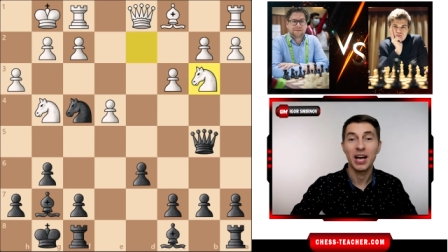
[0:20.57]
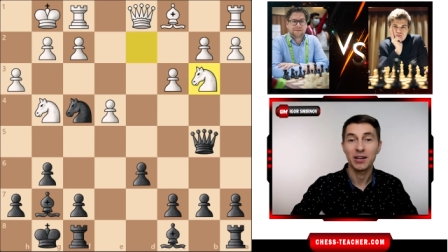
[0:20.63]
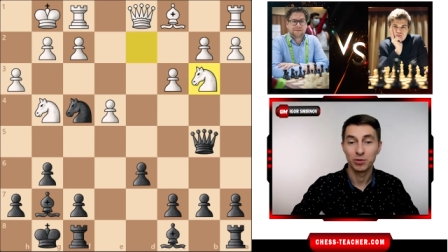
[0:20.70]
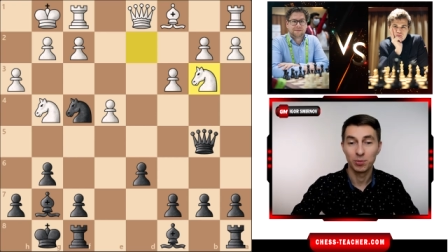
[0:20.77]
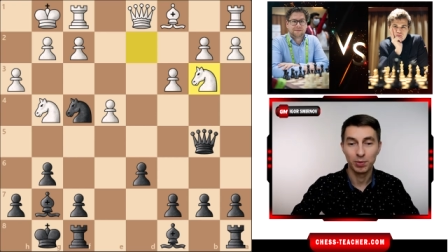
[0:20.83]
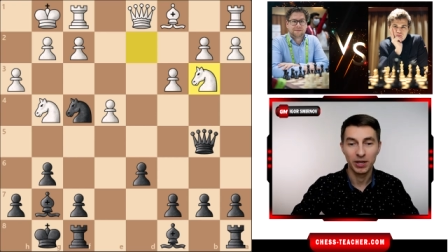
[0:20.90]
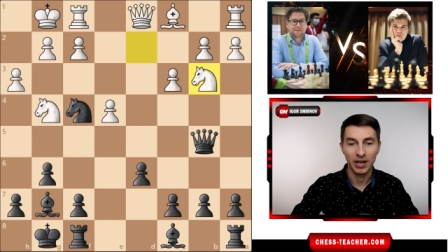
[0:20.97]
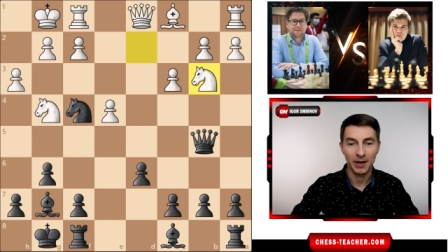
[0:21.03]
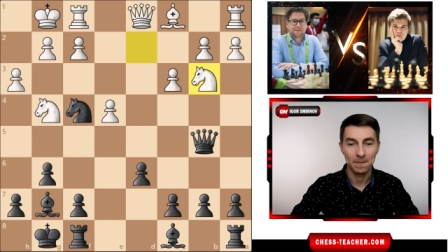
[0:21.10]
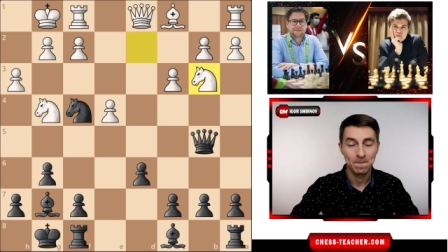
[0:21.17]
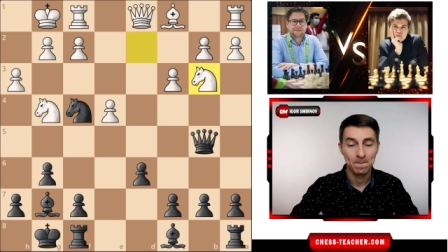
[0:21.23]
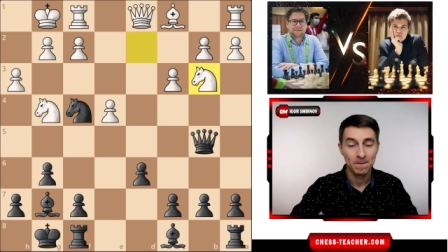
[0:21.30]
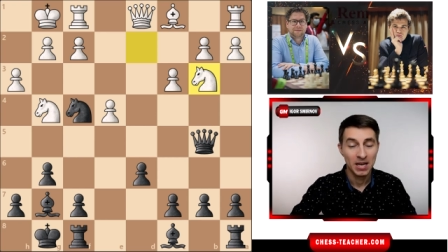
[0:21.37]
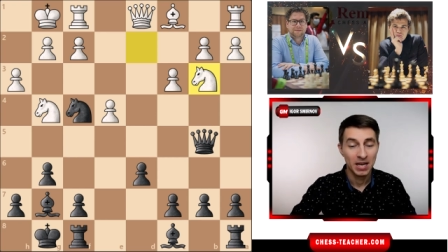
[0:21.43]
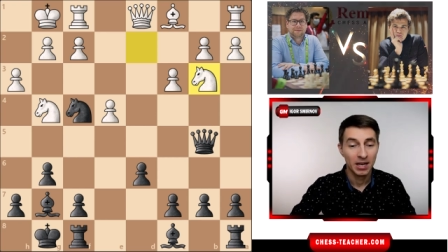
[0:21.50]
to play.
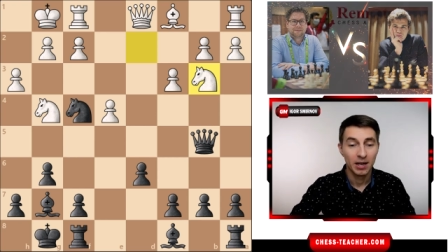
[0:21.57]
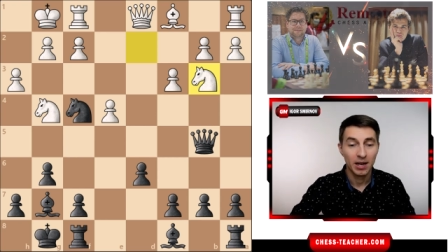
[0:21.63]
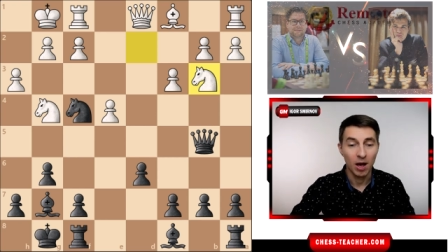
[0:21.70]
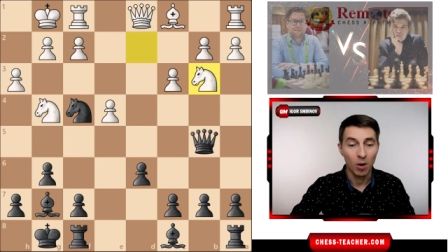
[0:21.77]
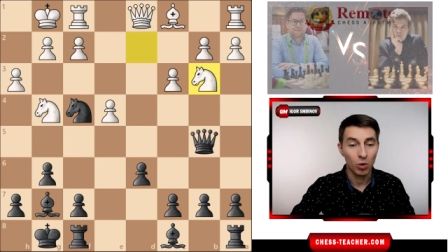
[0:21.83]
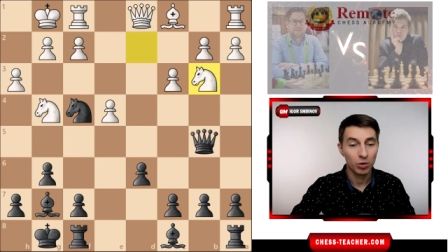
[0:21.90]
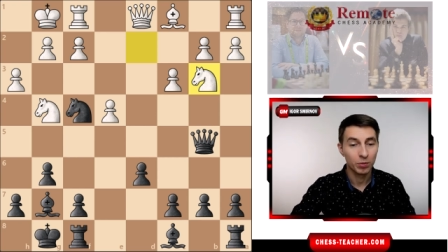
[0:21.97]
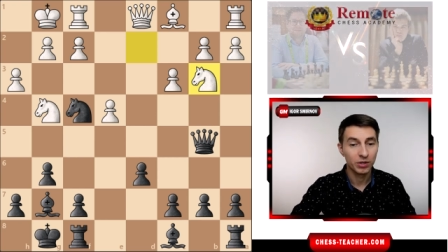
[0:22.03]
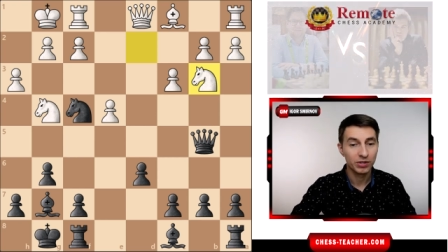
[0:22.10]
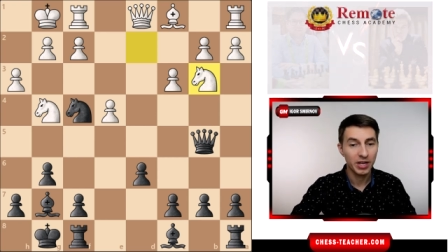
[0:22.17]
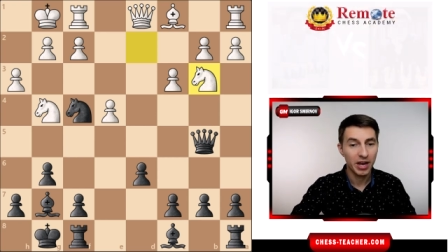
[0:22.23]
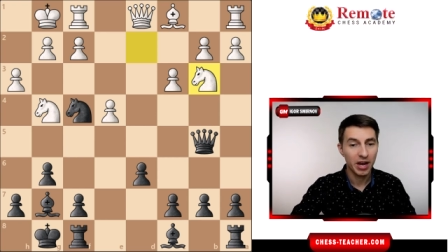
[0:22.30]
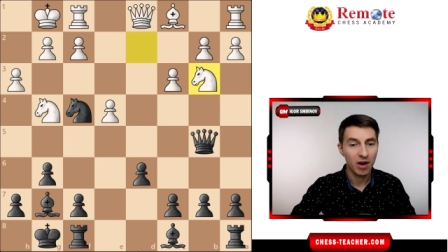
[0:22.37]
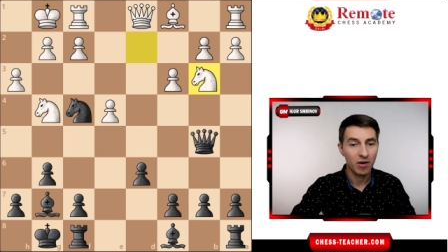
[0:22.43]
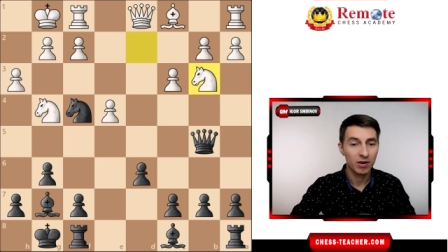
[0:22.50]
Now what we see
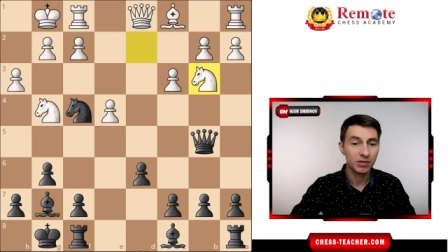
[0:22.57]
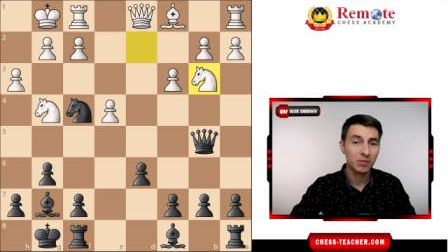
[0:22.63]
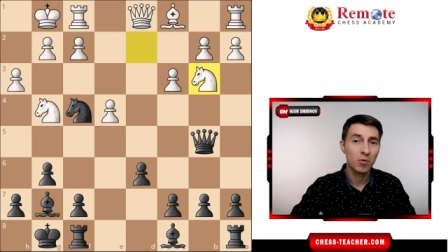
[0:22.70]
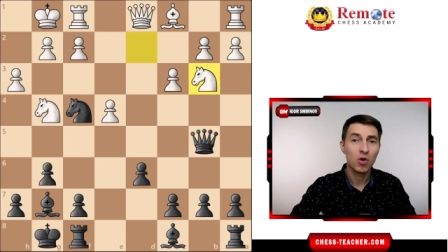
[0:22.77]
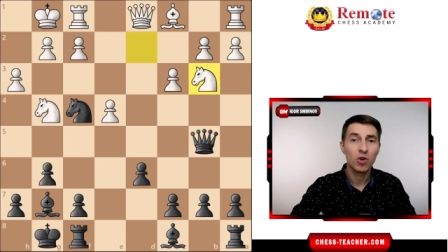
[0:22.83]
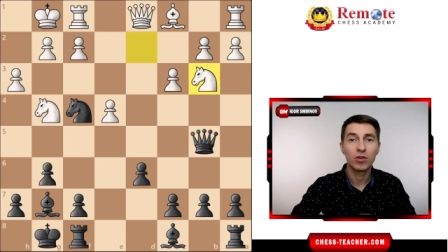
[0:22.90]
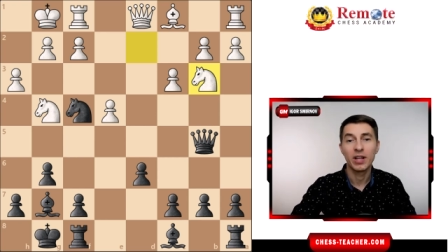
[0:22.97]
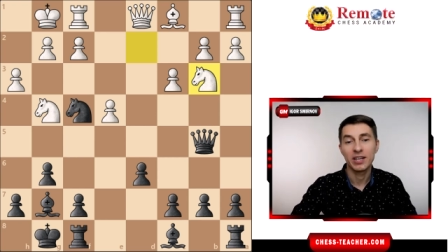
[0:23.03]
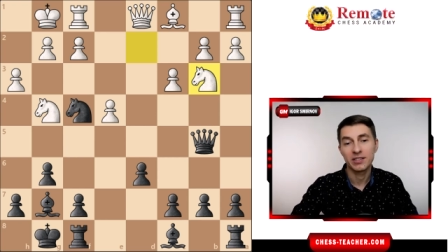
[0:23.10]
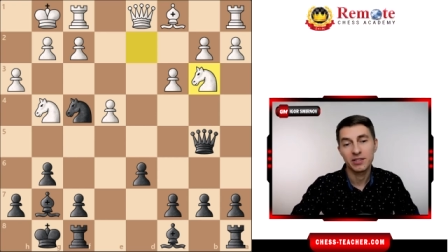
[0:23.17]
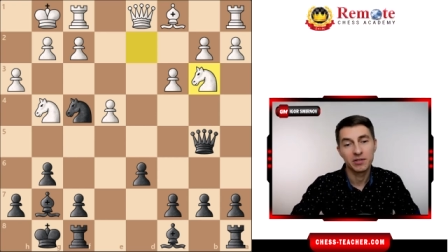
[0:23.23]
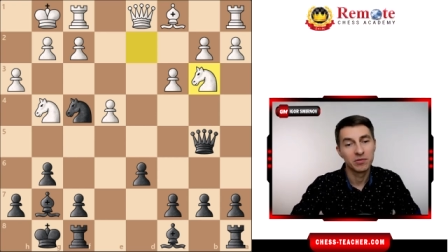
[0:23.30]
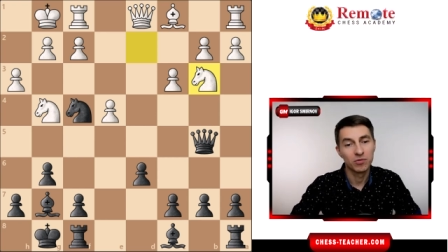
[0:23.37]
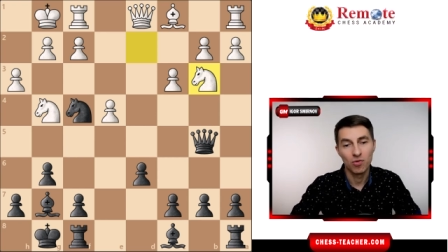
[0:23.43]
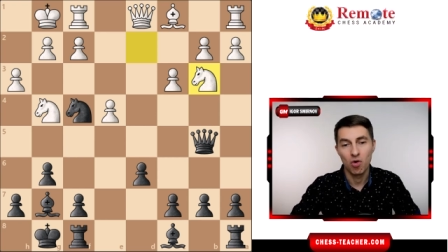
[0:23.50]
here is a more or
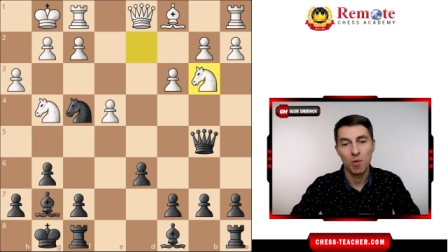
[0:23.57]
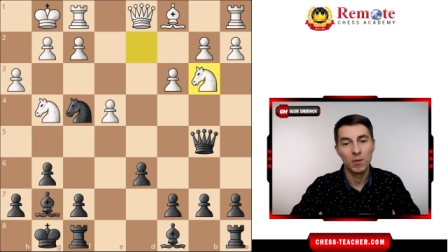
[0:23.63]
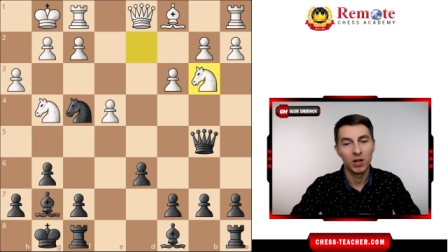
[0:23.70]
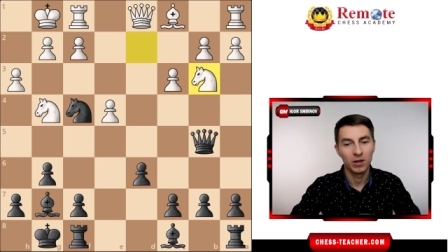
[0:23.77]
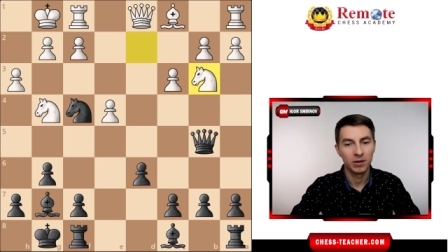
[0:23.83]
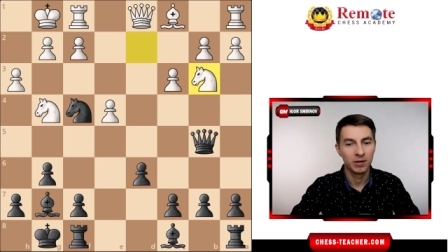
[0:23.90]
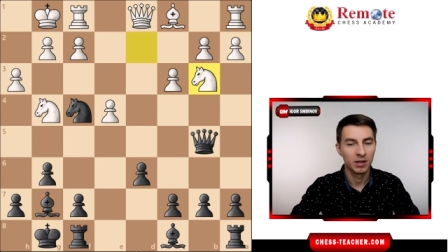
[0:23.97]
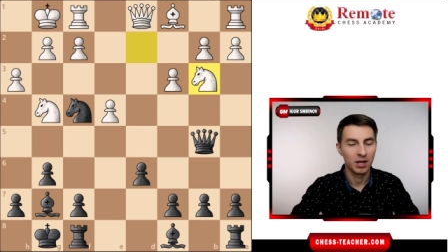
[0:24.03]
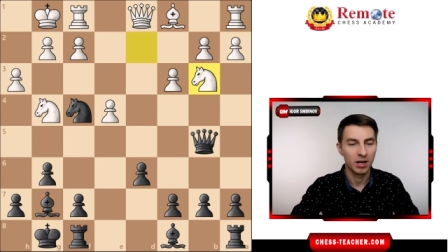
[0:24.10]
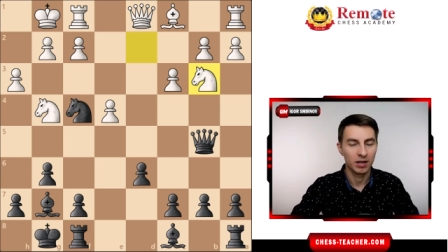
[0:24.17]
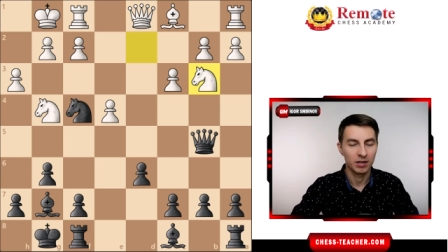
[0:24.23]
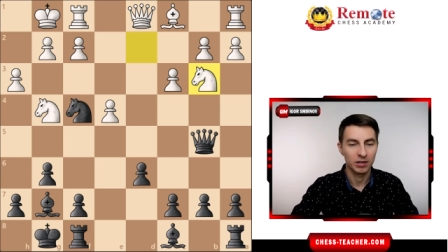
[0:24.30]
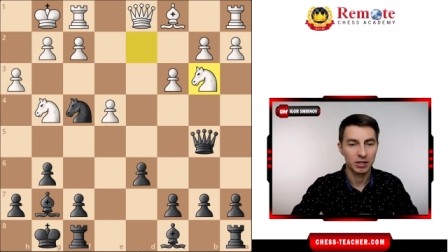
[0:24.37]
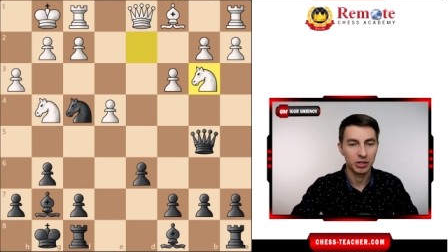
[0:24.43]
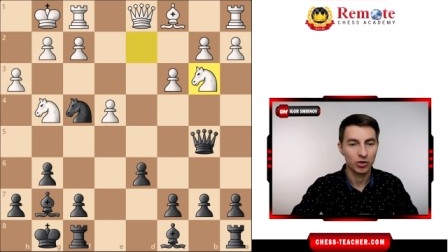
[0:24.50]
less normal
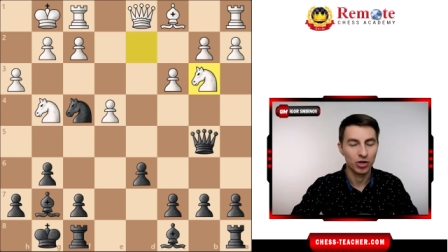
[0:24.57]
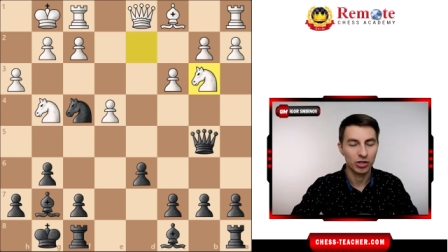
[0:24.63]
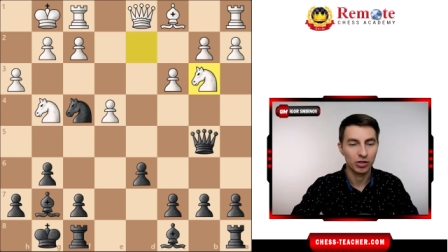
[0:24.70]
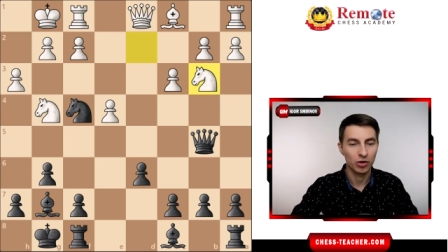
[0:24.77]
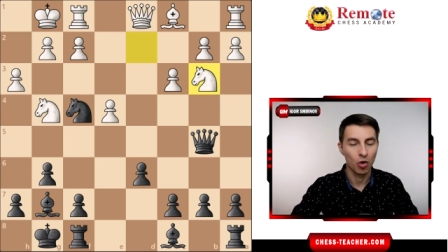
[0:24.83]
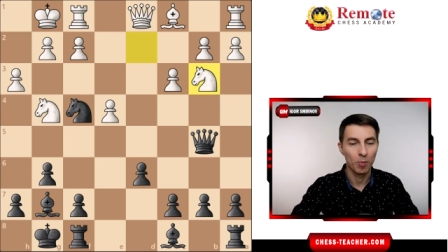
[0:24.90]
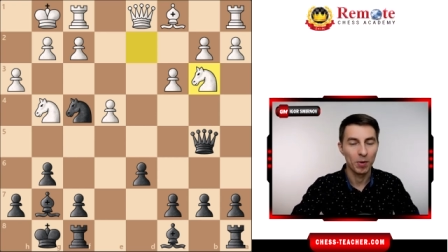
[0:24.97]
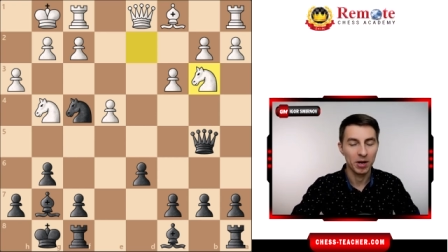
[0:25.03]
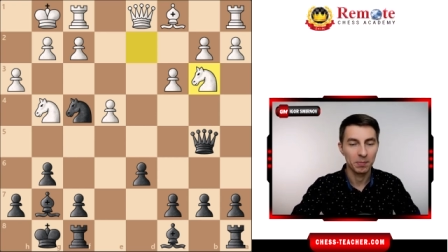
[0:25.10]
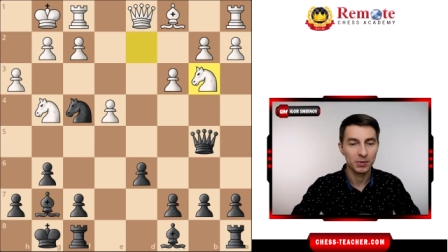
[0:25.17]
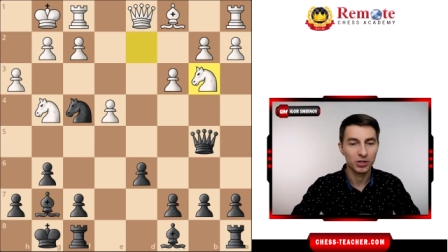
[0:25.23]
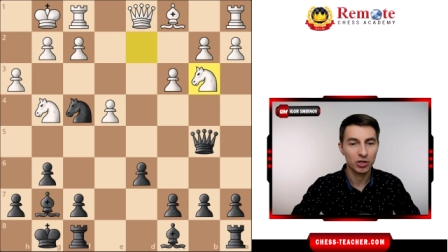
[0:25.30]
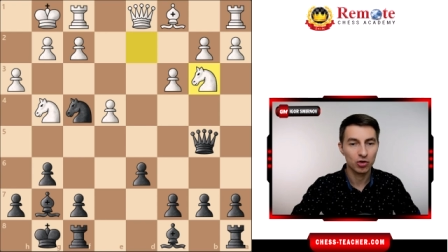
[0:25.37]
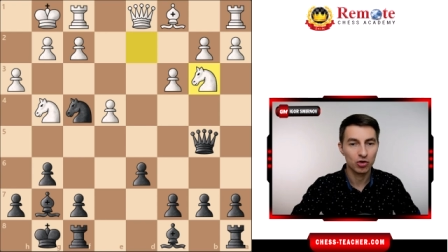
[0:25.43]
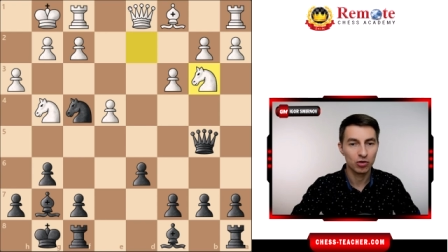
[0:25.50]
uh, chess opening
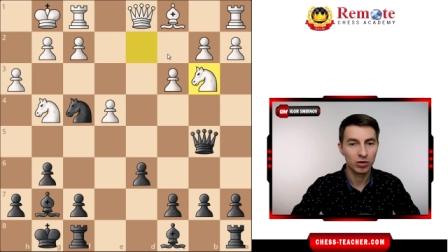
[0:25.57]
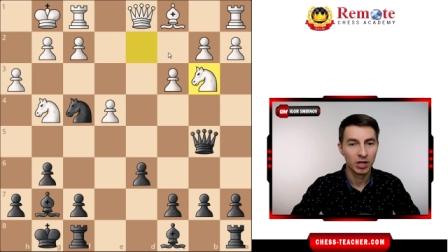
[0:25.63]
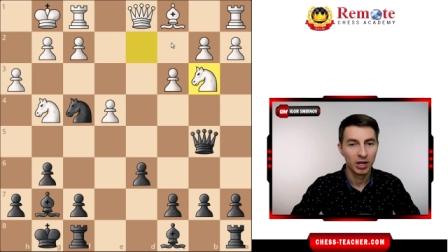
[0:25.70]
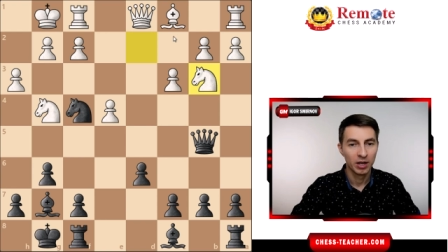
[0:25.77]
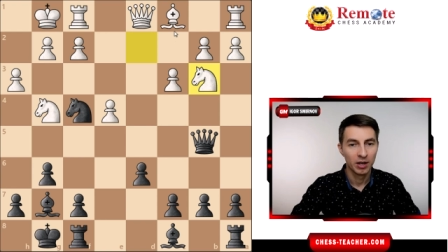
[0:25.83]
position.